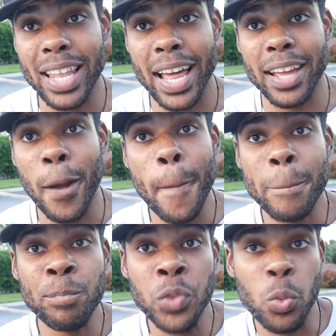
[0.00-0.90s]
Like,
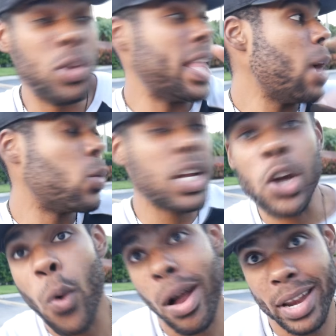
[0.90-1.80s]
when they want to
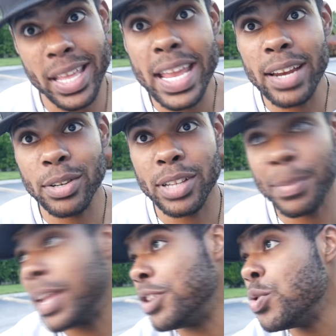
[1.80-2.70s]
go out to eat or
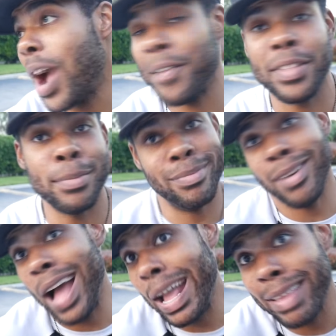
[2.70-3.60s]
something and you have to,
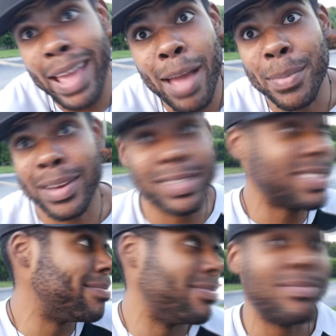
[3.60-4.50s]
I can't
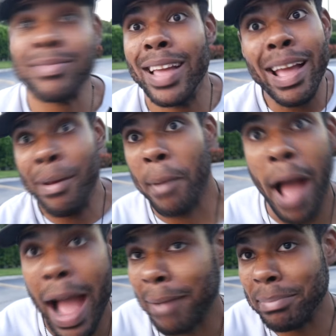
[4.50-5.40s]
because
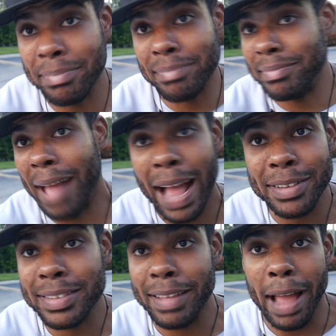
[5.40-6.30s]

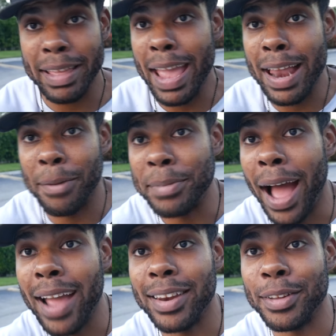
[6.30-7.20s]
I can't, I'm
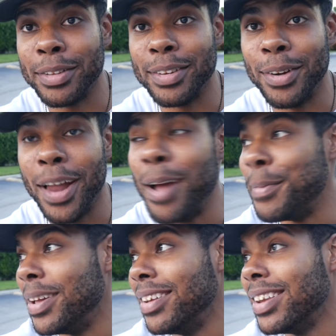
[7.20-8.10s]
dieting, you know what I
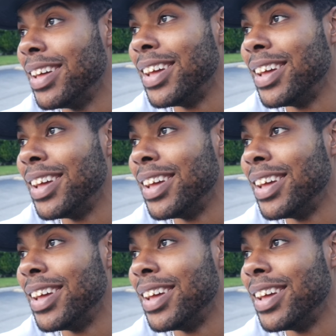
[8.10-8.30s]
mean?